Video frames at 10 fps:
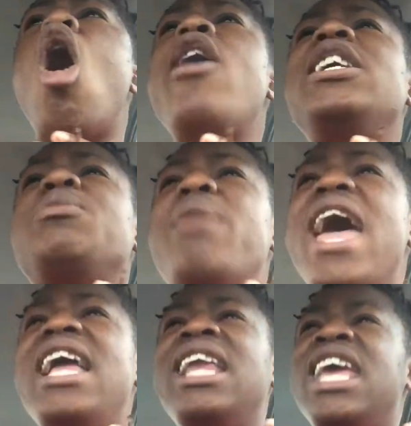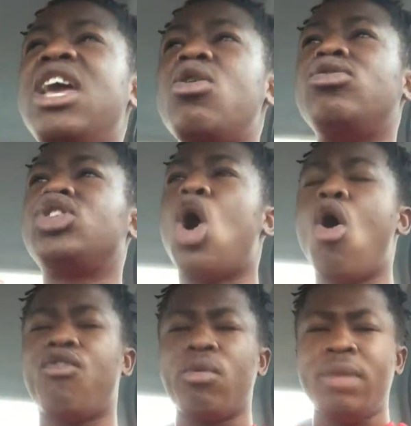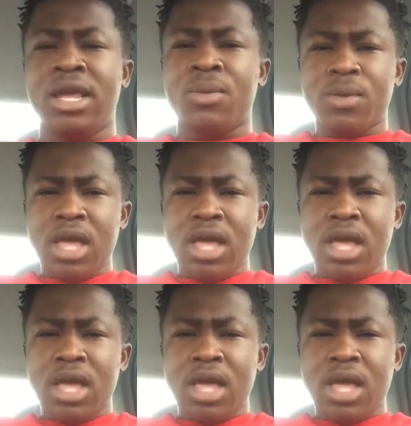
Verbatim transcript: all this pain heals over me